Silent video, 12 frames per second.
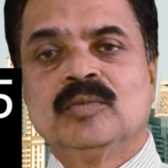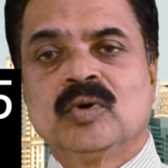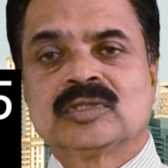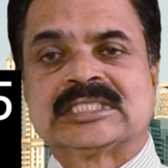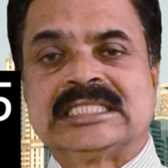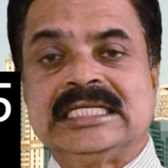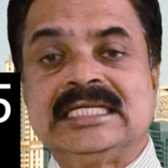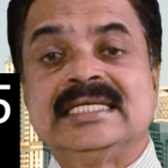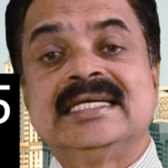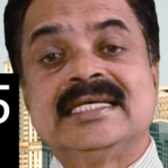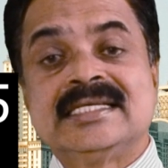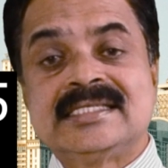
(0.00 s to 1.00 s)

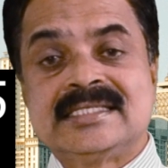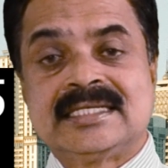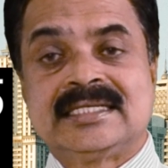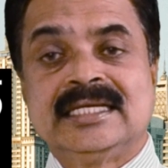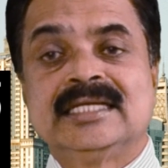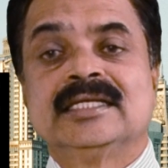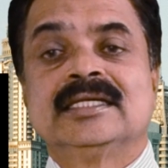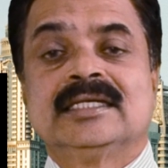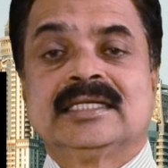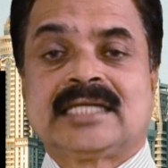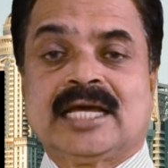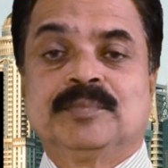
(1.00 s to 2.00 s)
mostly sitting
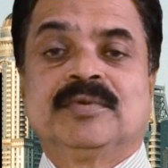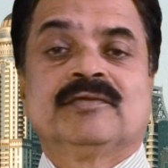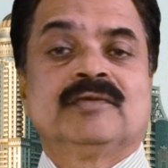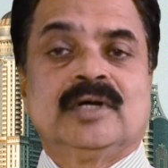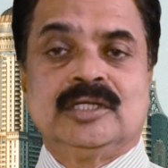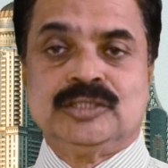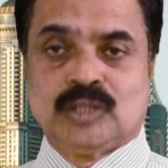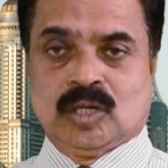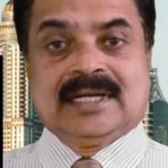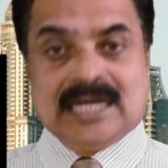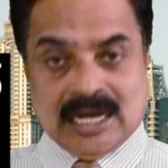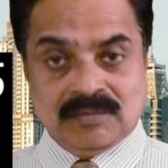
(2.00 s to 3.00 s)
type of
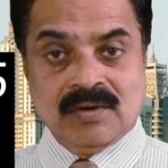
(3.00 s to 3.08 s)
job.